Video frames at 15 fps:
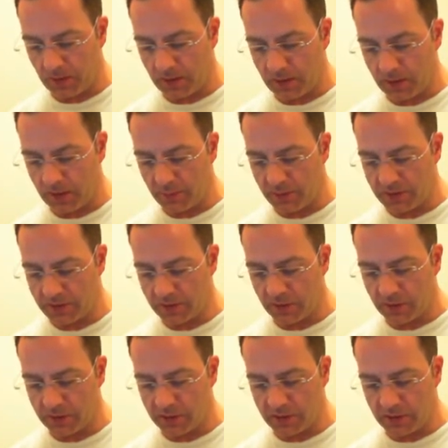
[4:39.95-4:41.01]
amid
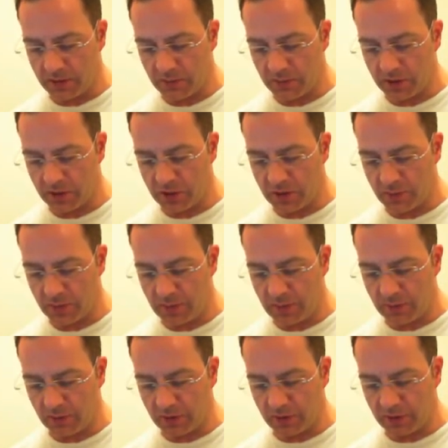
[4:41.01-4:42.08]
signs the regime may be
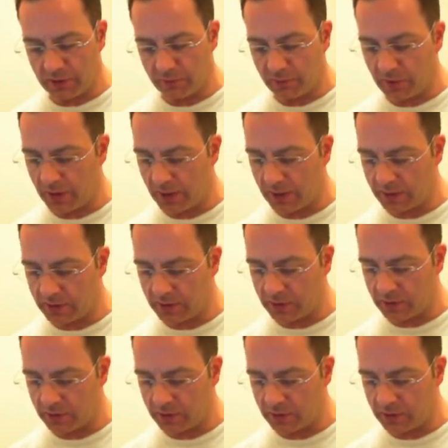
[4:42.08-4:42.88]
looking for an exit